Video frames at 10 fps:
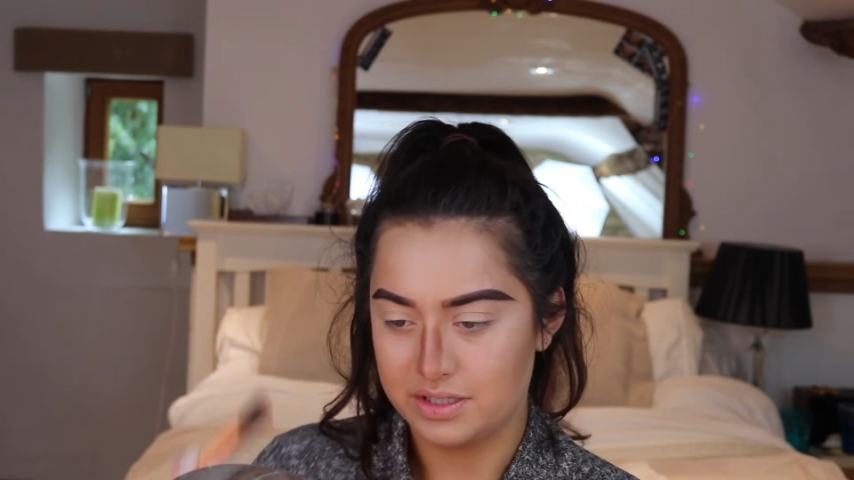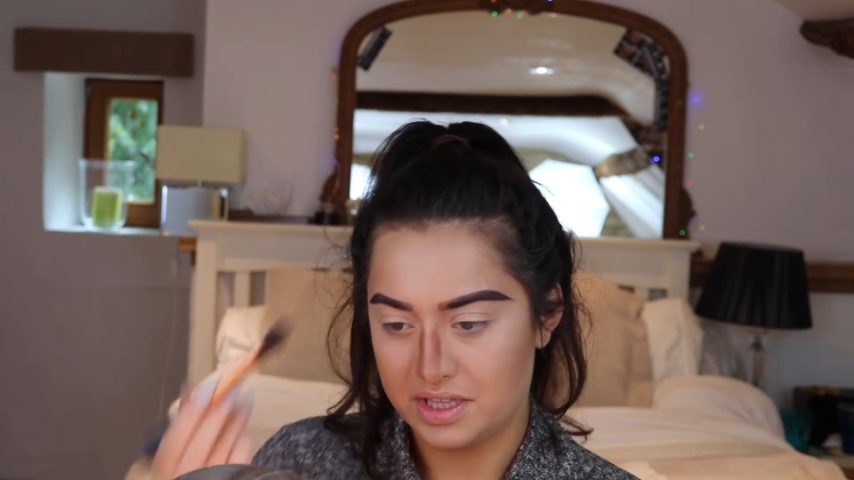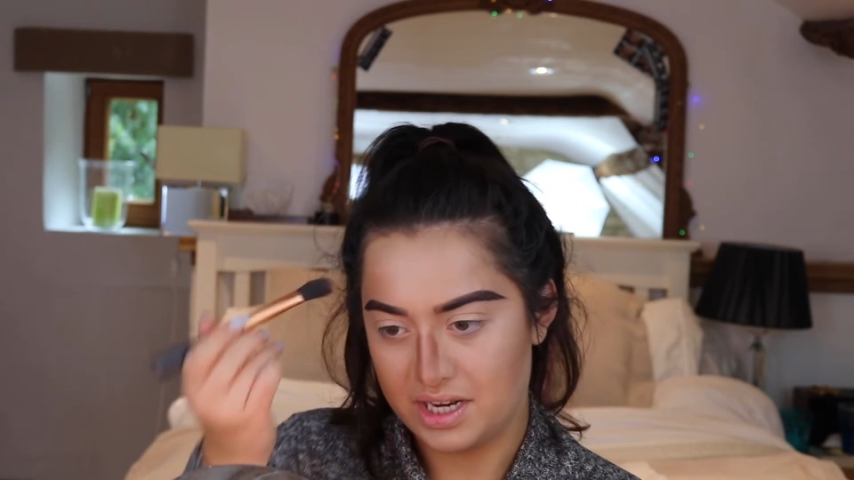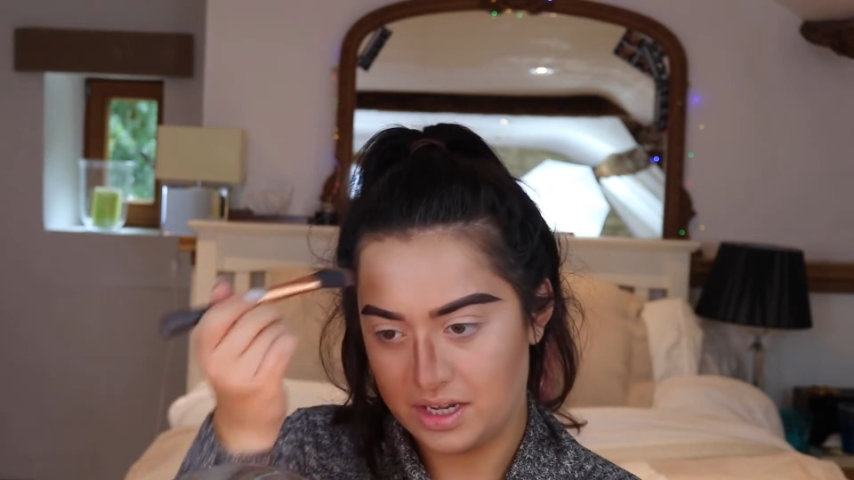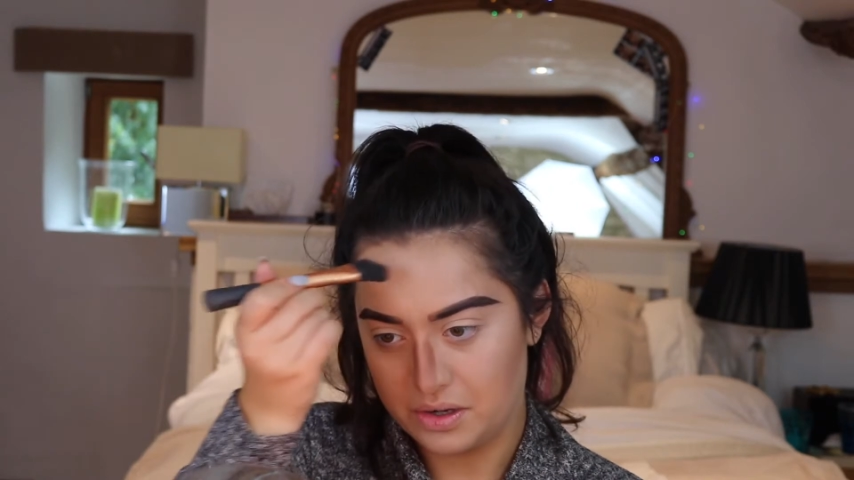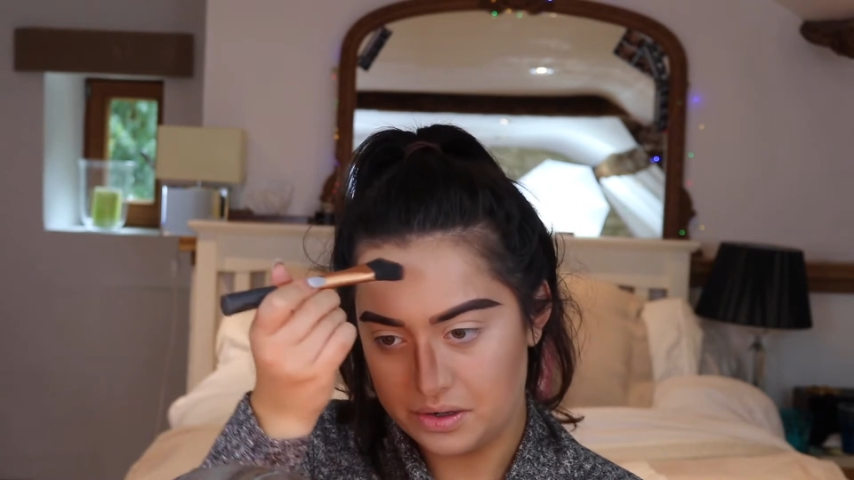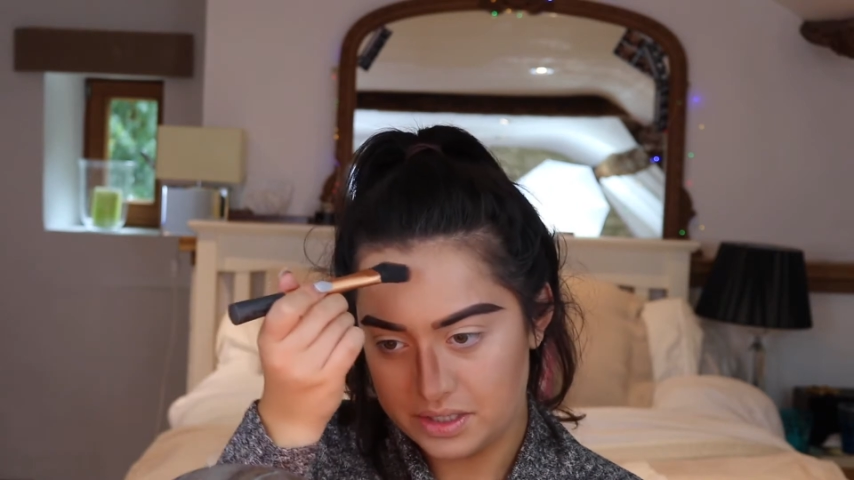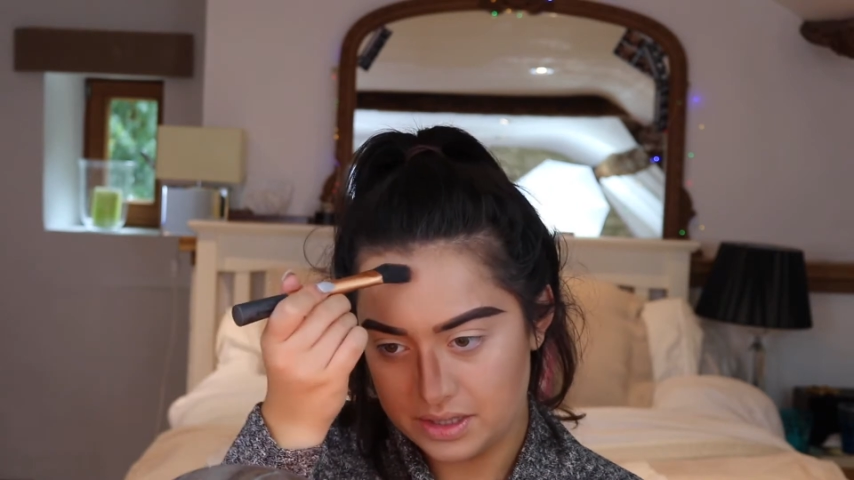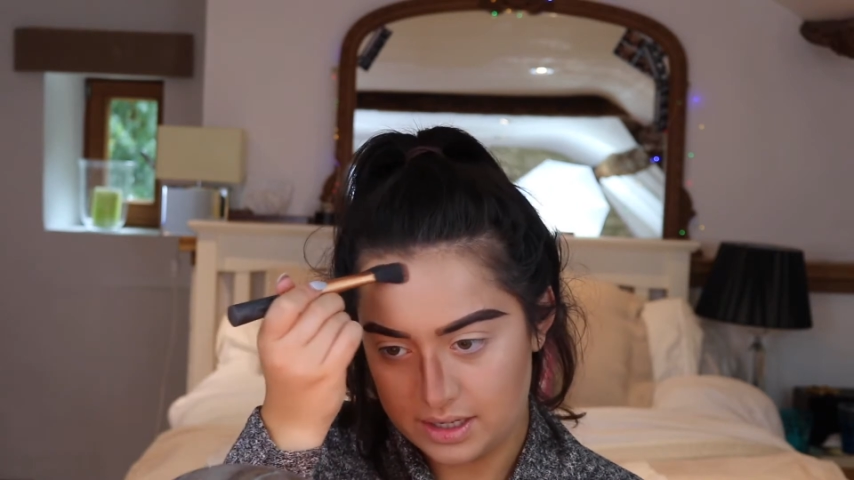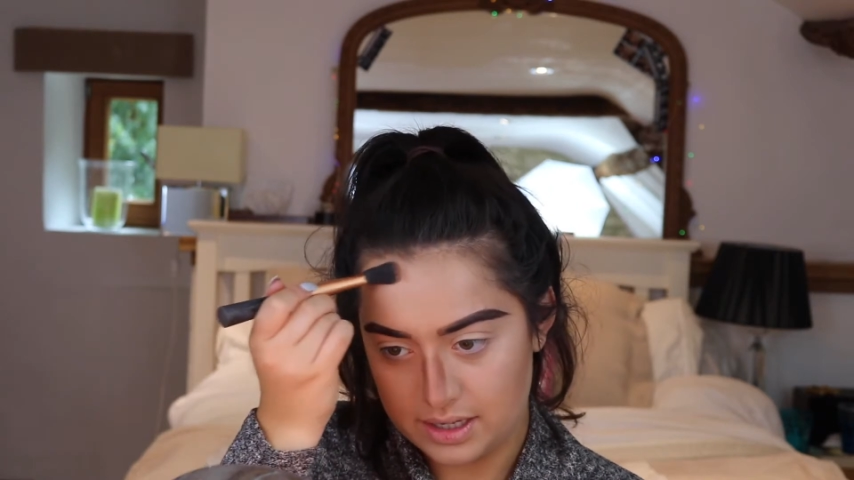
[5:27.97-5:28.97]
So then I go
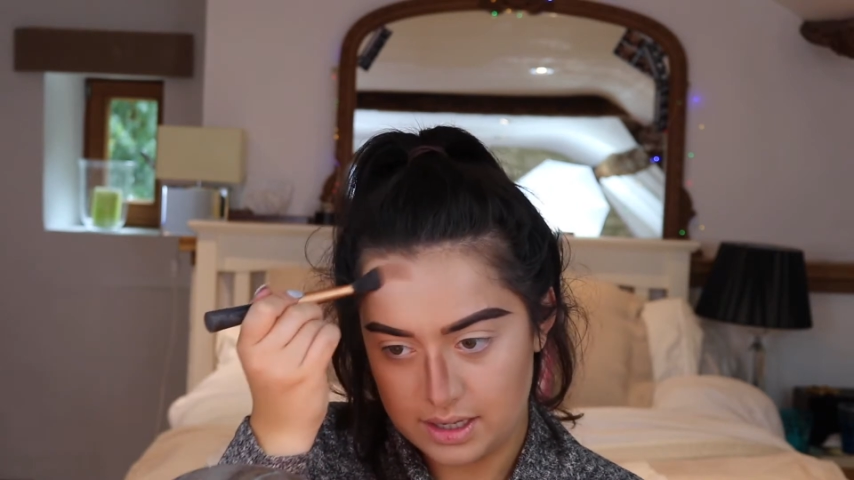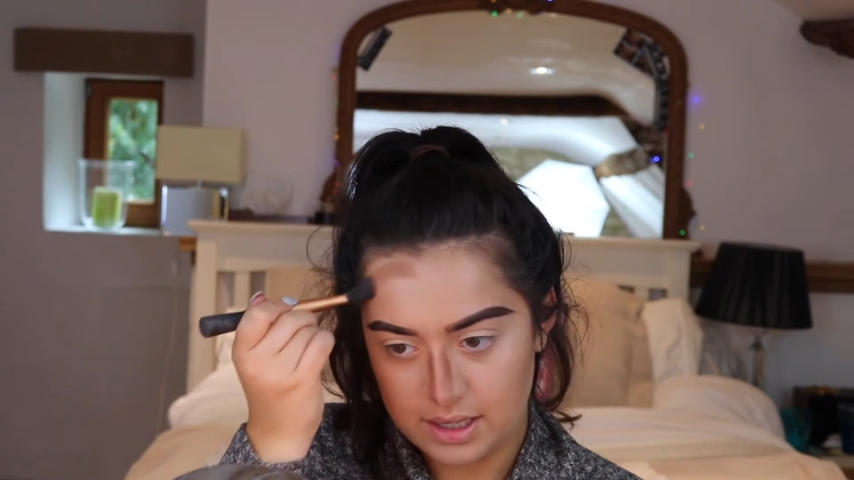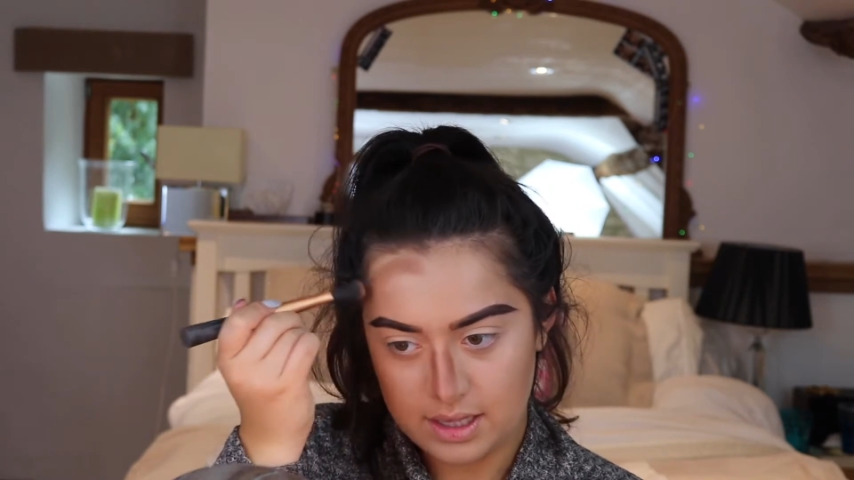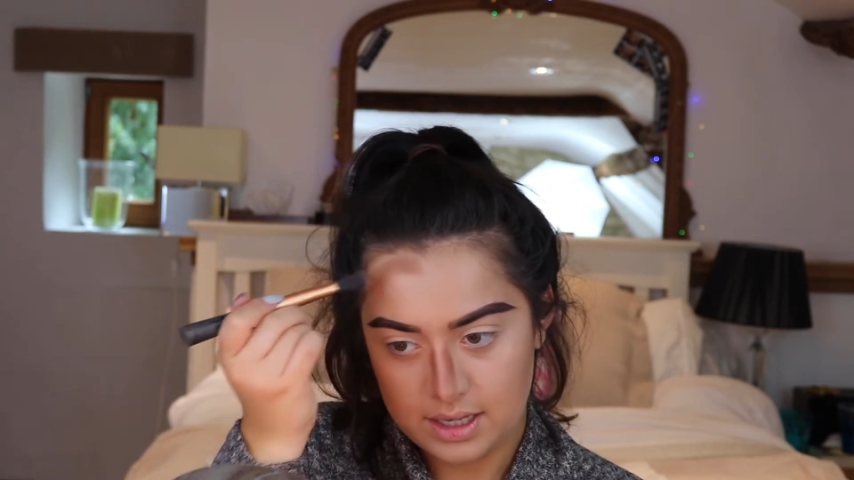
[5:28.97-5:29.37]
to the